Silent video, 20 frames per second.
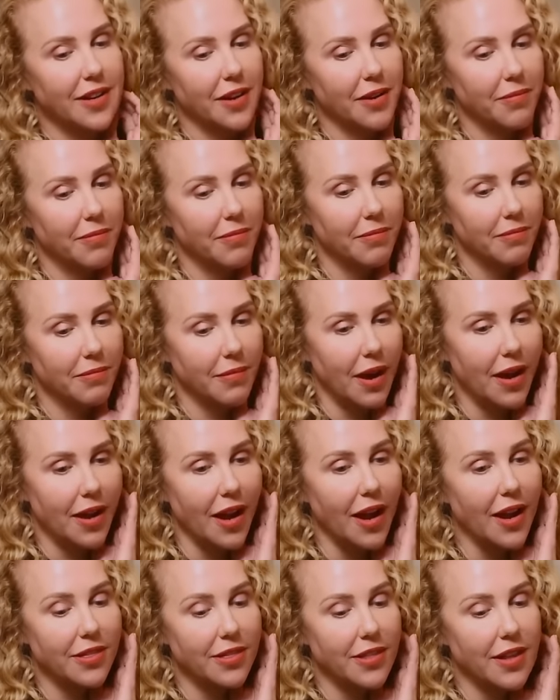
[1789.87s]
um, I
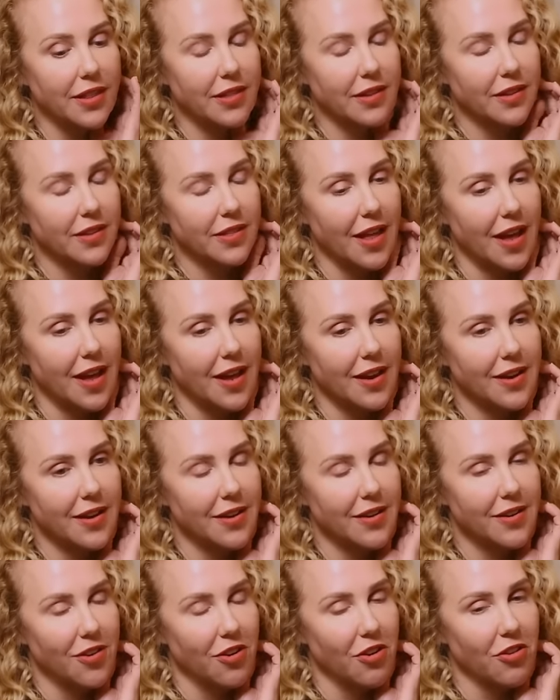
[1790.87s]
I think that, that
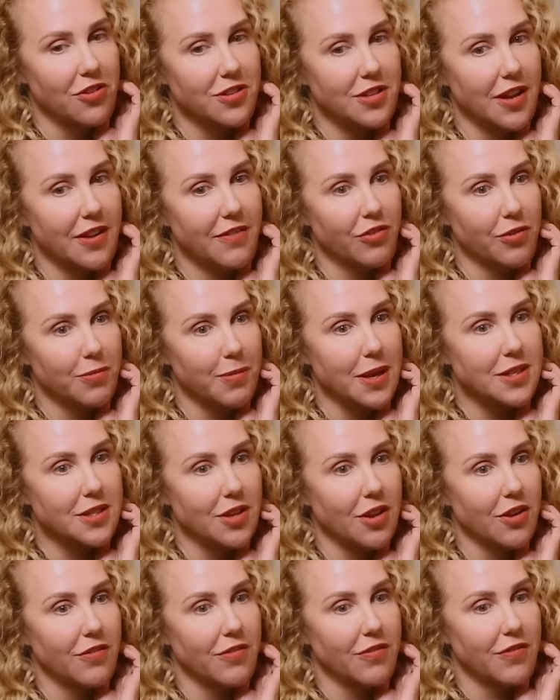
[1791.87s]
all the time for
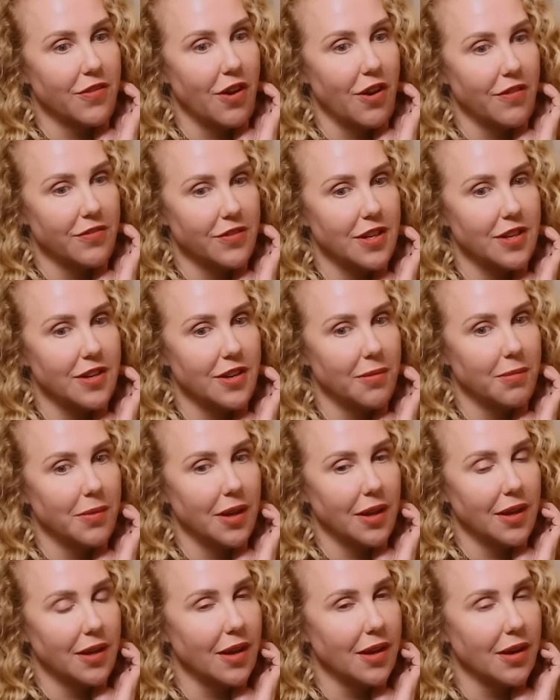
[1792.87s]
myself. Often, I'm
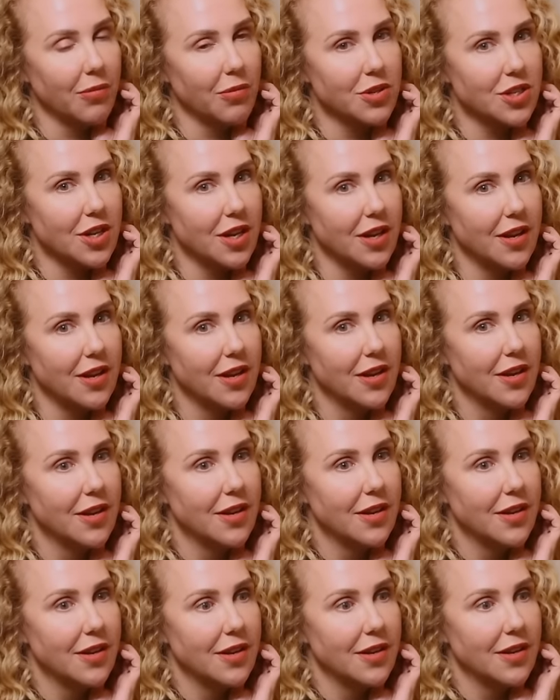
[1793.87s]
like, God, I wish I
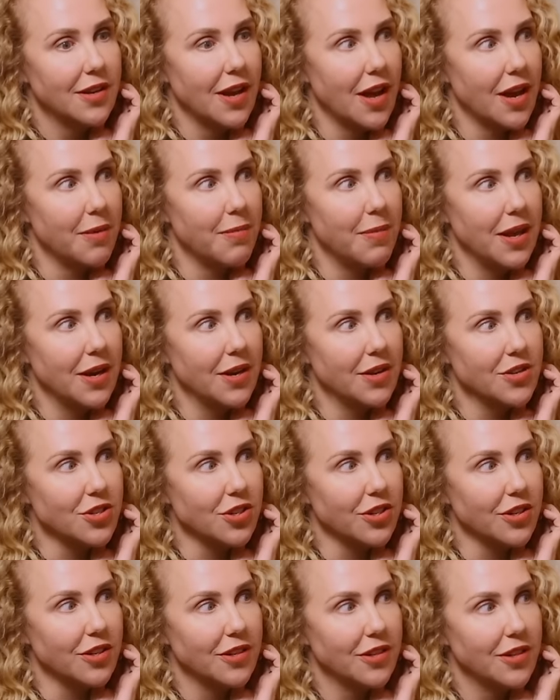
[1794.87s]
had a
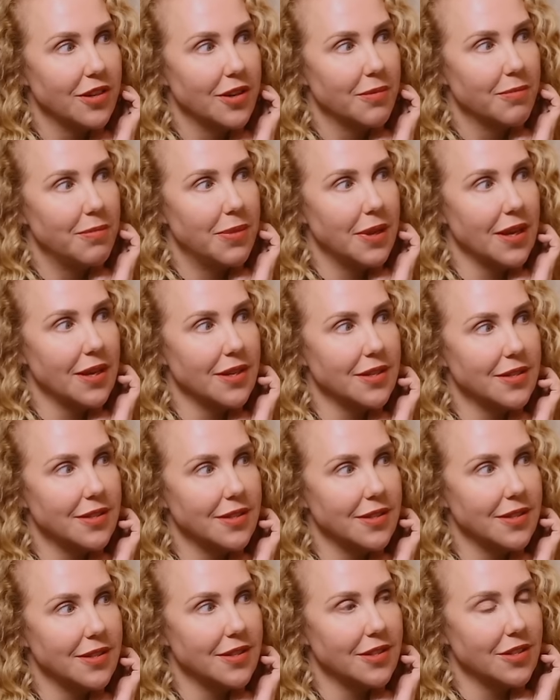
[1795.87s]
manager because
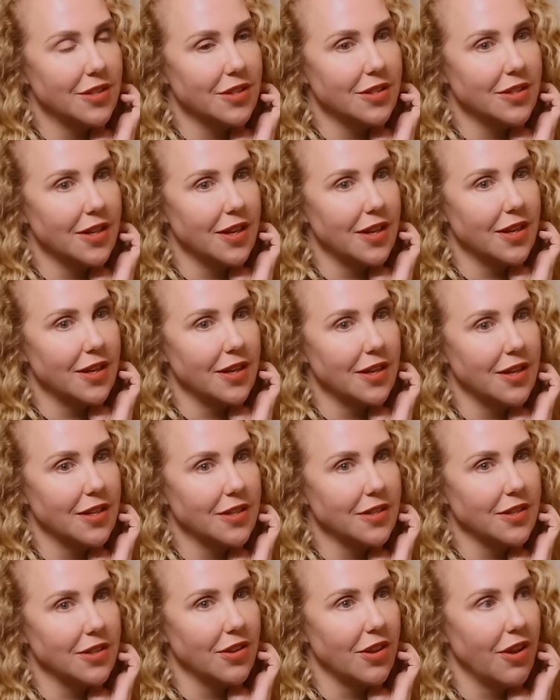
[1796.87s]
yeah. it's just like
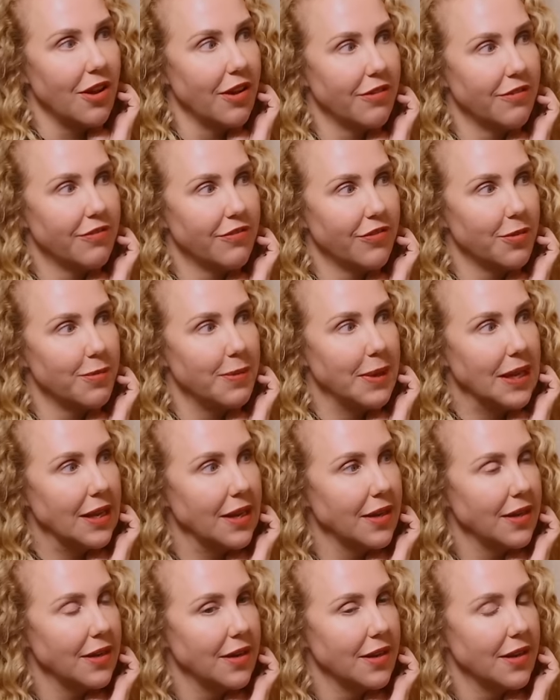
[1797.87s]
it's a lot for
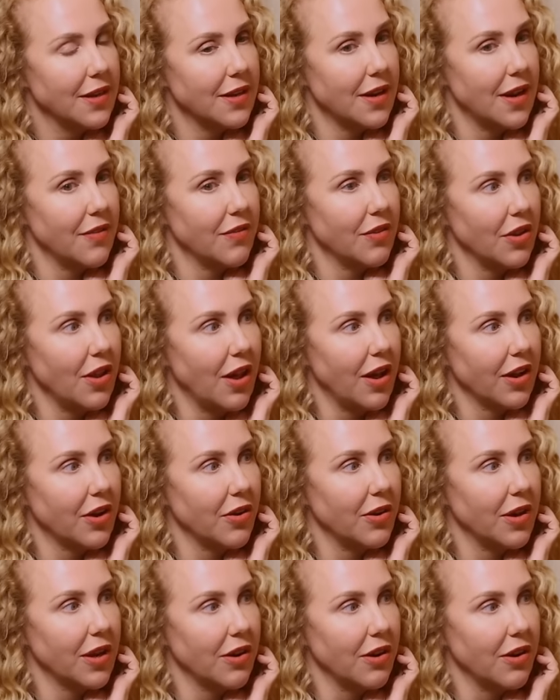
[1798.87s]
me it and is. I have a lot
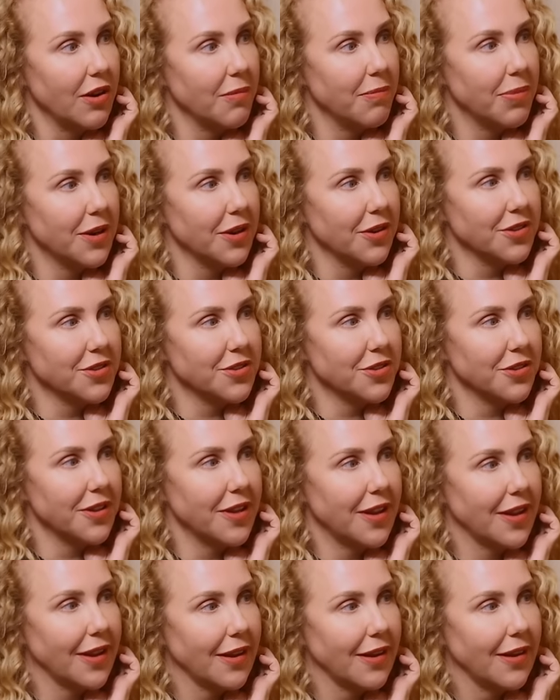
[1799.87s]
going on, but also
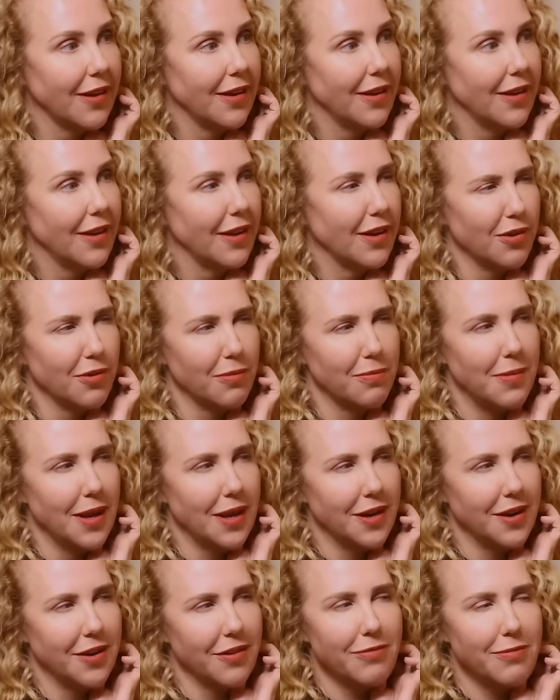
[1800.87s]
like I don't
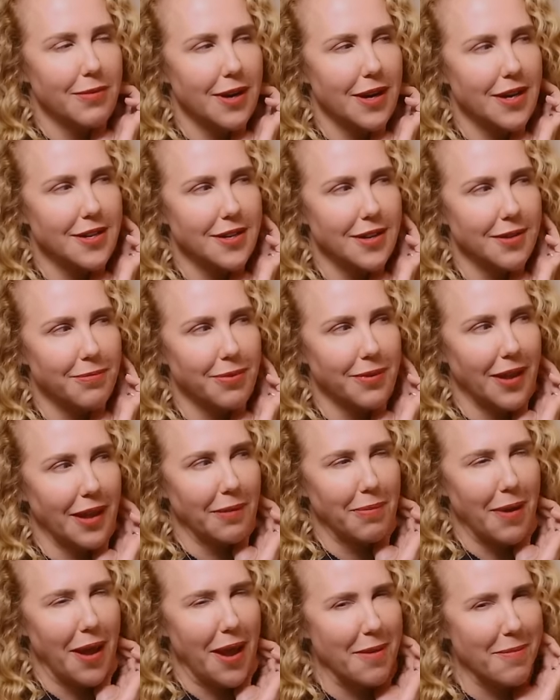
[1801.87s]
make enough money to, to
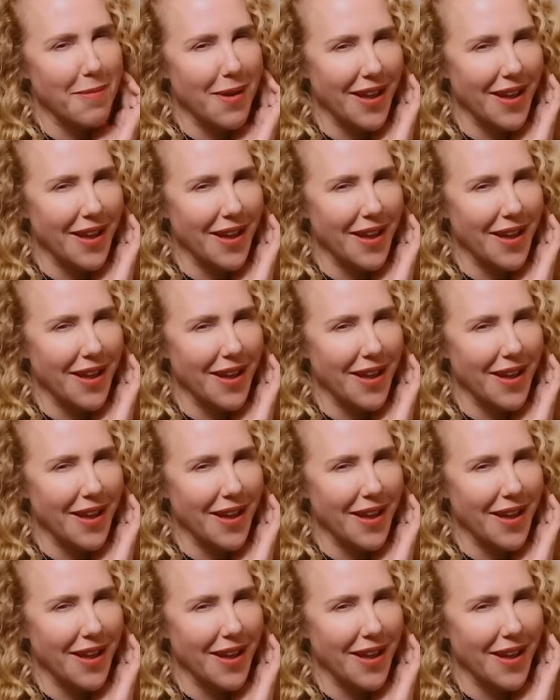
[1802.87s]
like pay a